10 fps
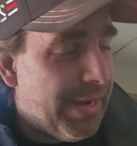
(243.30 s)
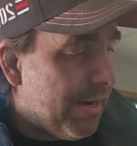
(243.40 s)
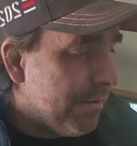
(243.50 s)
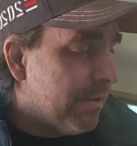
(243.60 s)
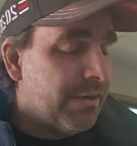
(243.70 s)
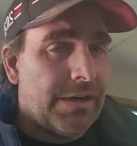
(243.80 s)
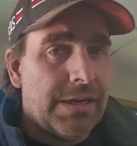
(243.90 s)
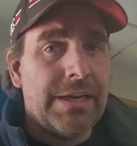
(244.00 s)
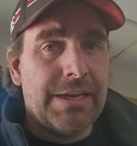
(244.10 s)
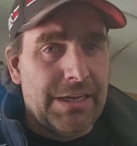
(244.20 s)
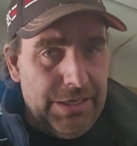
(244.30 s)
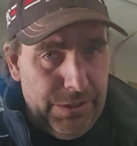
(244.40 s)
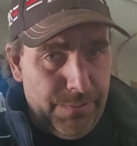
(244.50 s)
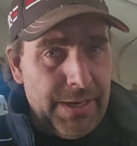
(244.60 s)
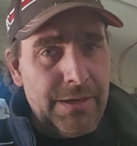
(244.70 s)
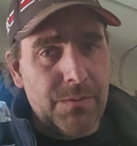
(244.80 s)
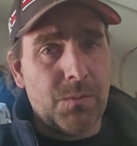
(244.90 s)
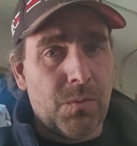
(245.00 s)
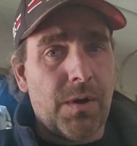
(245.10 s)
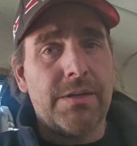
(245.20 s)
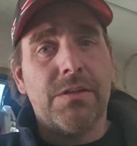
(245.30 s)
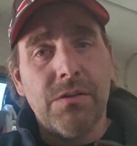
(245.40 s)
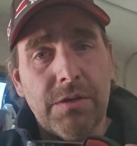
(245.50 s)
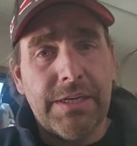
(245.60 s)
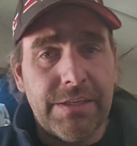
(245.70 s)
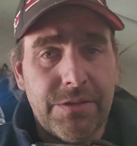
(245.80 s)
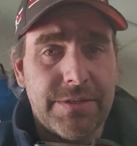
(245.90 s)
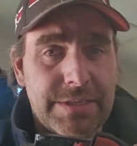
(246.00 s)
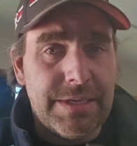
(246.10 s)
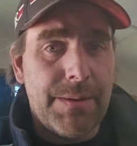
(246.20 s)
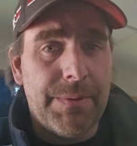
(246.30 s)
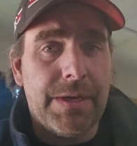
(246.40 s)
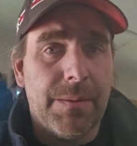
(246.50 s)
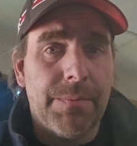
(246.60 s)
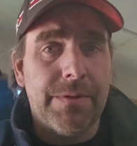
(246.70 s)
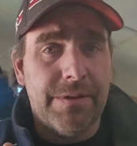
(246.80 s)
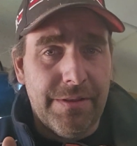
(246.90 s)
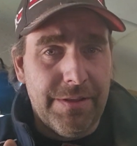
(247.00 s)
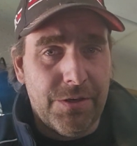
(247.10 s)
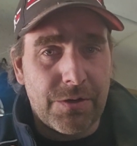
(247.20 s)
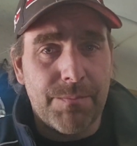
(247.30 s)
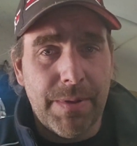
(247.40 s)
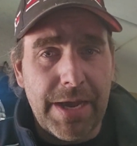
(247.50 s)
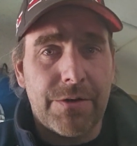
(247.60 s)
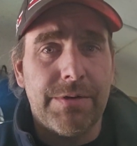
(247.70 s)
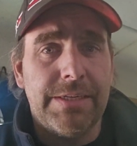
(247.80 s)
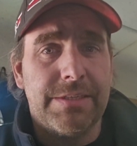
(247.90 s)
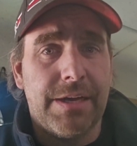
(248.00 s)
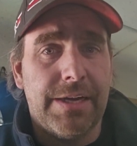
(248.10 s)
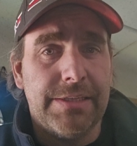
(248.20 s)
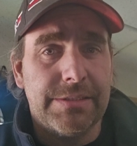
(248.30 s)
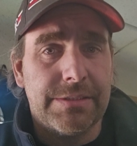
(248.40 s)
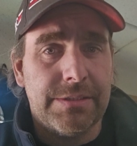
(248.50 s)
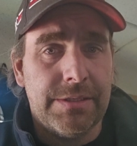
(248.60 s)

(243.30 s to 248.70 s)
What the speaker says: power, you might want to look into stepping up your battery size,